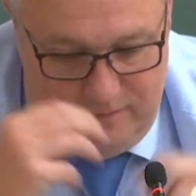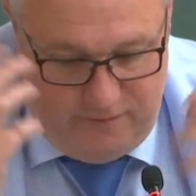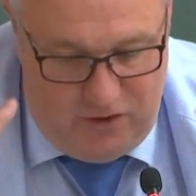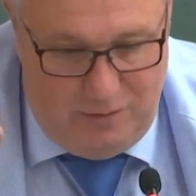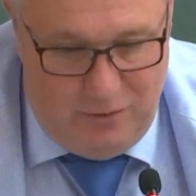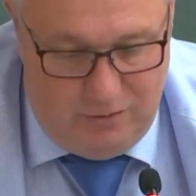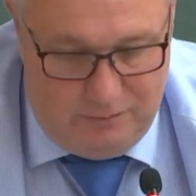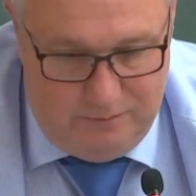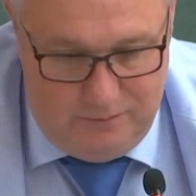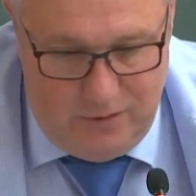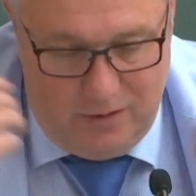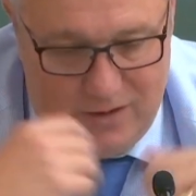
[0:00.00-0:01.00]
phenomenal,
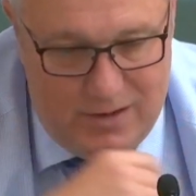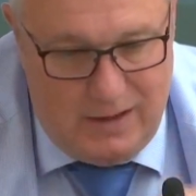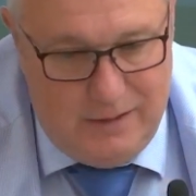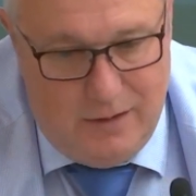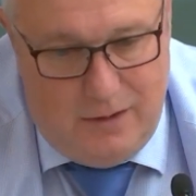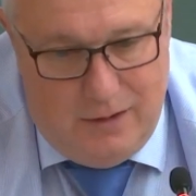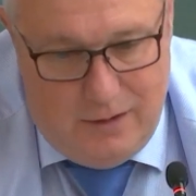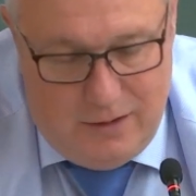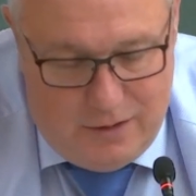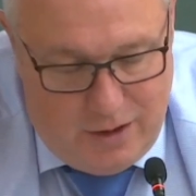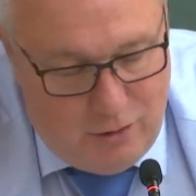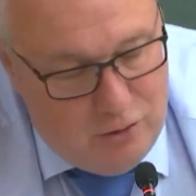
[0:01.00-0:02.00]
like I say,
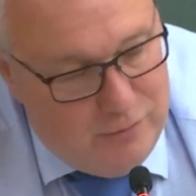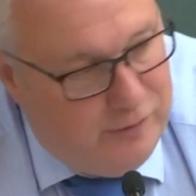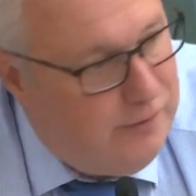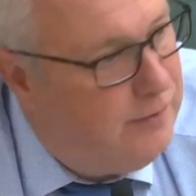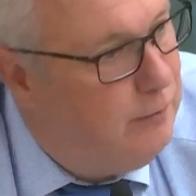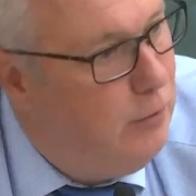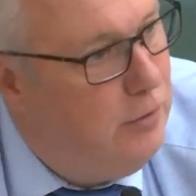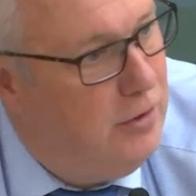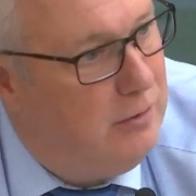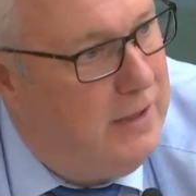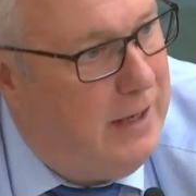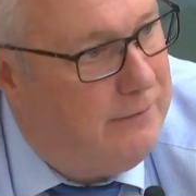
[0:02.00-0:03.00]
tome of
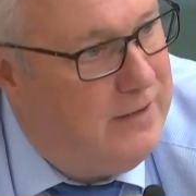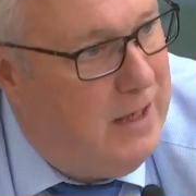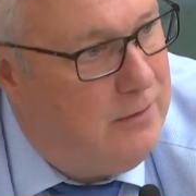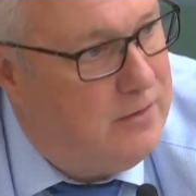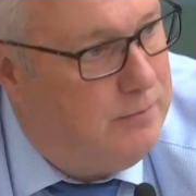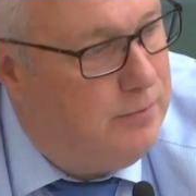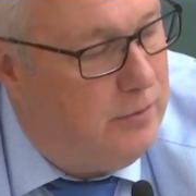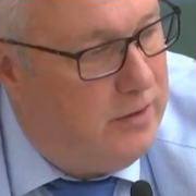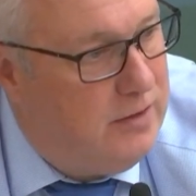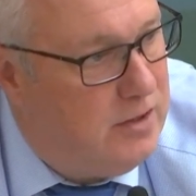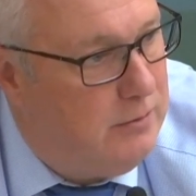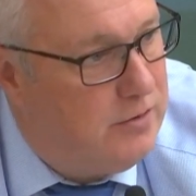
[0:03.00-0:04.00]
work we have now to put
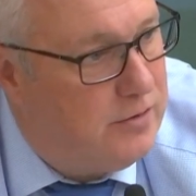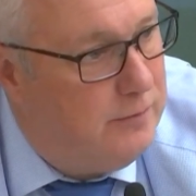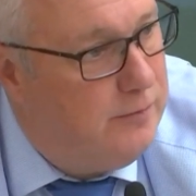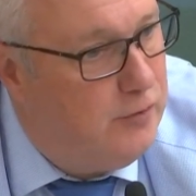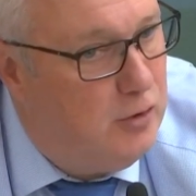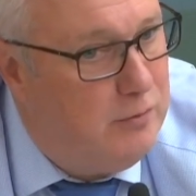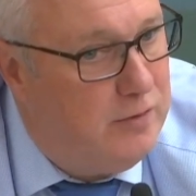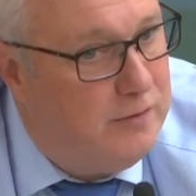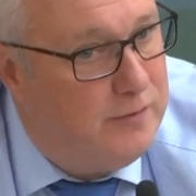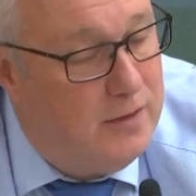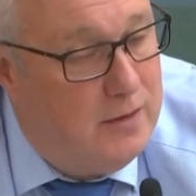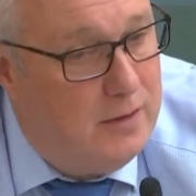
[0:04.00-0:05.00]
into some form
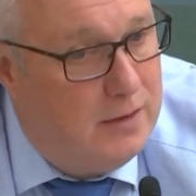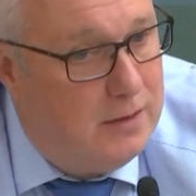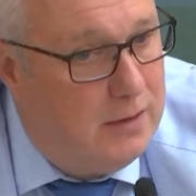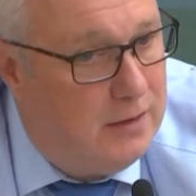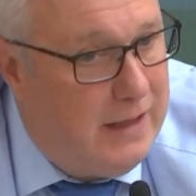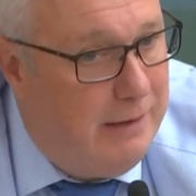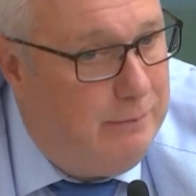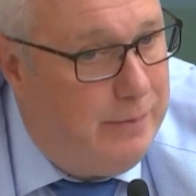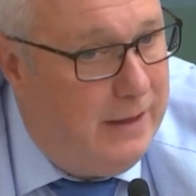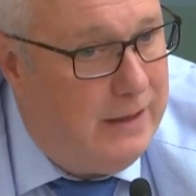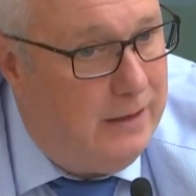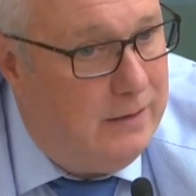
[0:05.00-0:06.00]
of
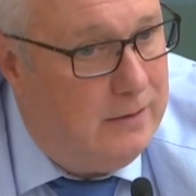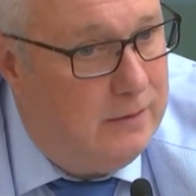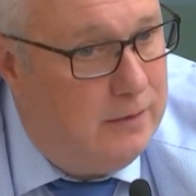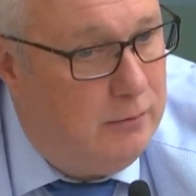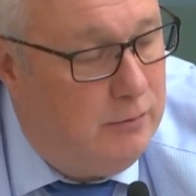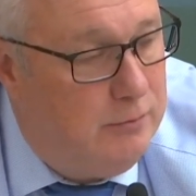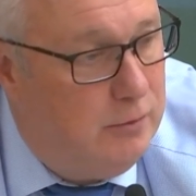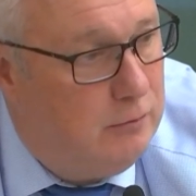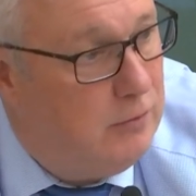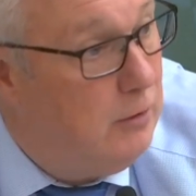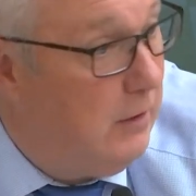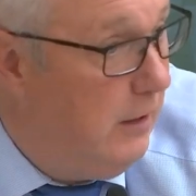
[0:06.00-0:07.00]
campaign that we will
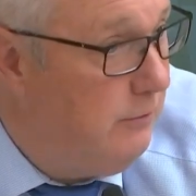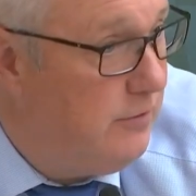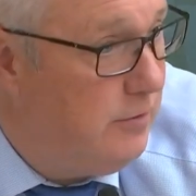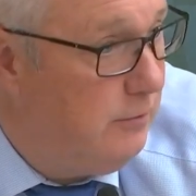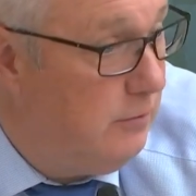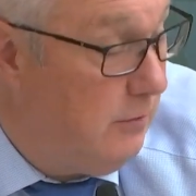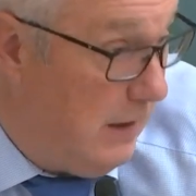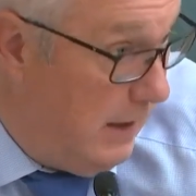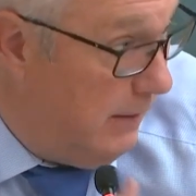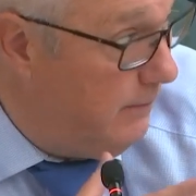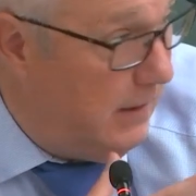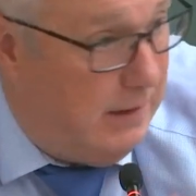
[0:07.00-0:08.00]
roll out to all
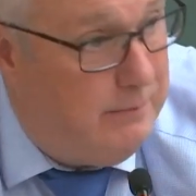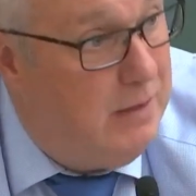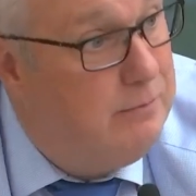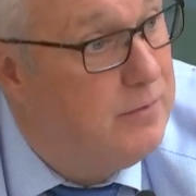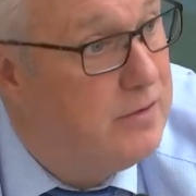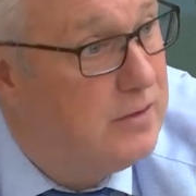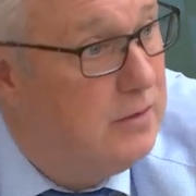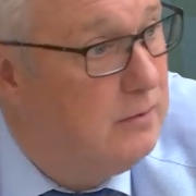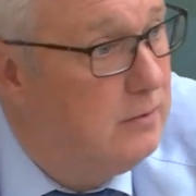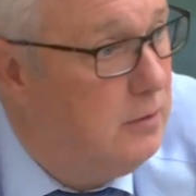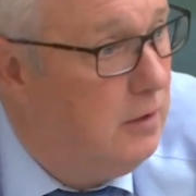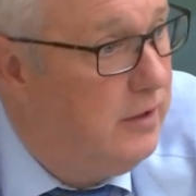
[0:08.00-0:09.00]
our members
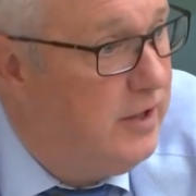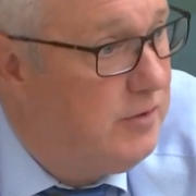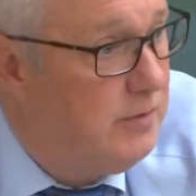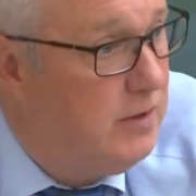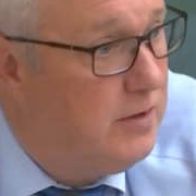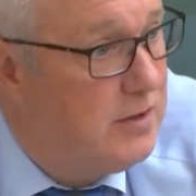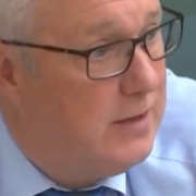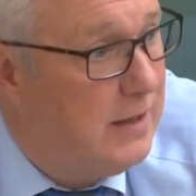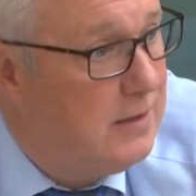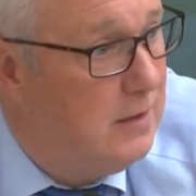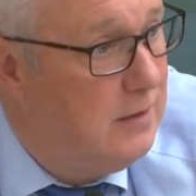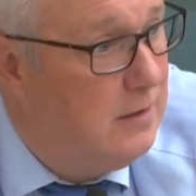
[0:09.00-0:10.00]
and colleagues within the
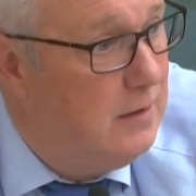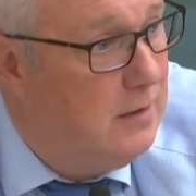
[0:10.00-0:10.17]
sector.